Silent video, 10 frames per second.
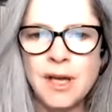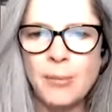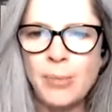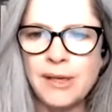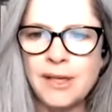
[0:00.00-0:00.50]

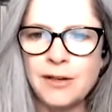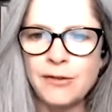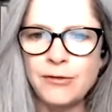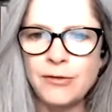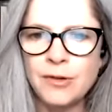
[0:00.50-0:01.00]
a
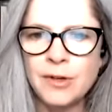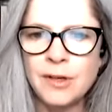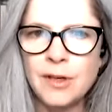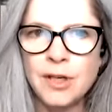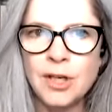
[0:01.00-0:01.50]
belief,
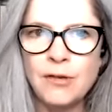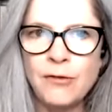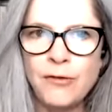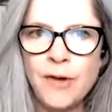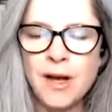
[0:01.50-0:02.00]

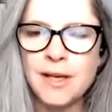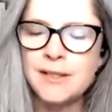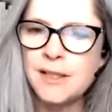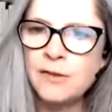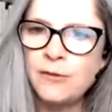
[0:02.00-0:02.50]

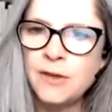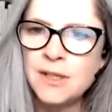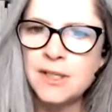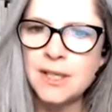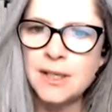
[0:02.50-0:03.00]
confines
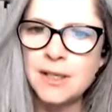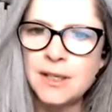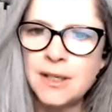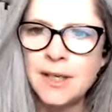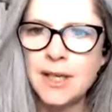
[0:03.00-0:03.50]
infinity.
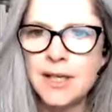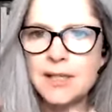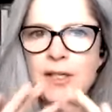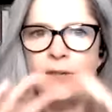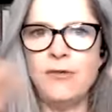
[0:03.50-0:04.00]

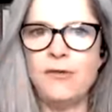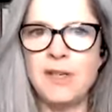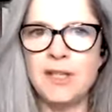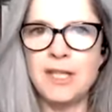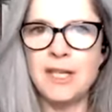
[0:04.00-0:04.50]
Here's
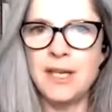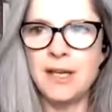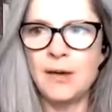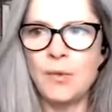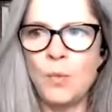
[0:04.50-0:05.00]
infinity.
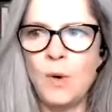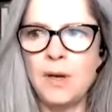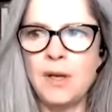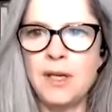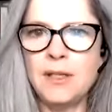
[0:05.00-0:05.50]

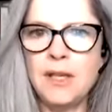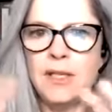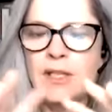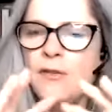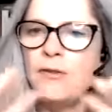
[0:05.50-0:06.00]

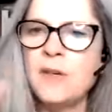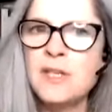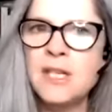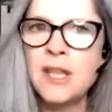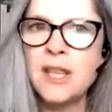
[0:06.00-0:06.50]
Is
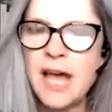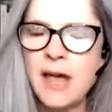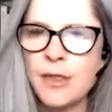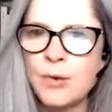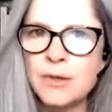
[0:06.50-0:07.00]
infinity
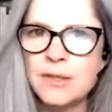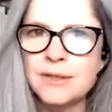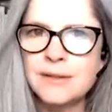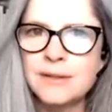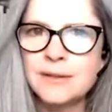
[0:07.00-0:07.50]
that thought?
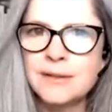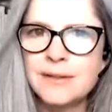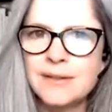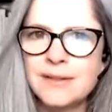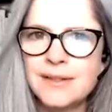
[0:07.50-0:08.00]

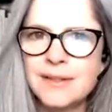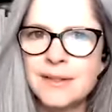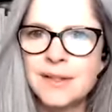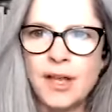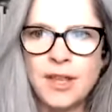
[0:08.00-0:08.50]

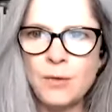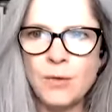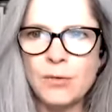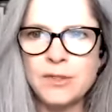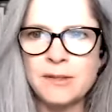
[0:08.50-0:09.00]
I think
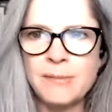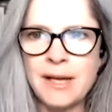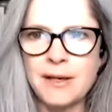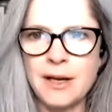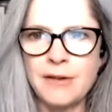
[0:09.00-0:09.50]
we're all
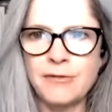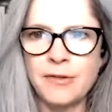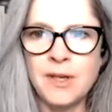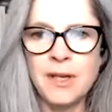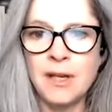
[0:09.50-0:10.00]
smart
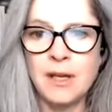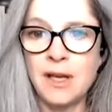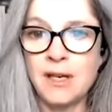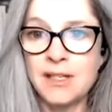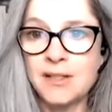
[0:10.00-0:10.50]
enough,
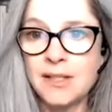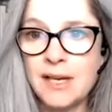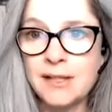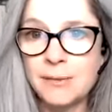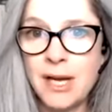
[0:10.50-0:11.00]
and it doesn't
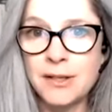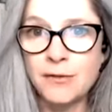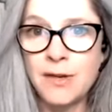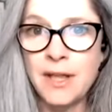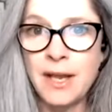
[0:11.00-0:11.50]
take smart
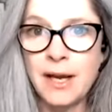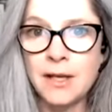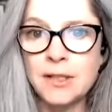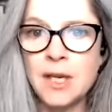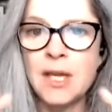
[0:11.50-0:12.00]
to figure that
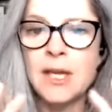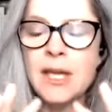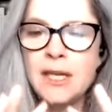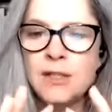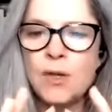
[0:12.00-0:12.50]
out.
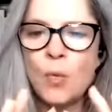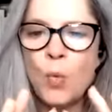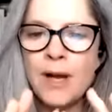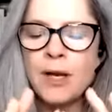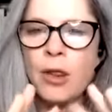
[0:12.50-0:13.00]
Is
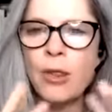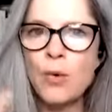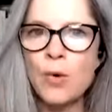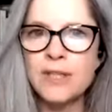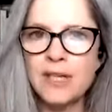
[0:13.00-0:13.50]
one
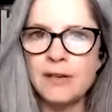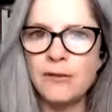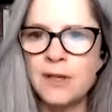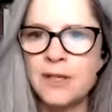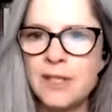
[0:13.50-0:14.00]
thought
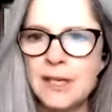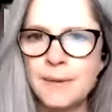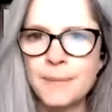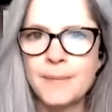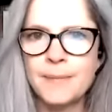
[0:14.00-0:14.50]
infinity?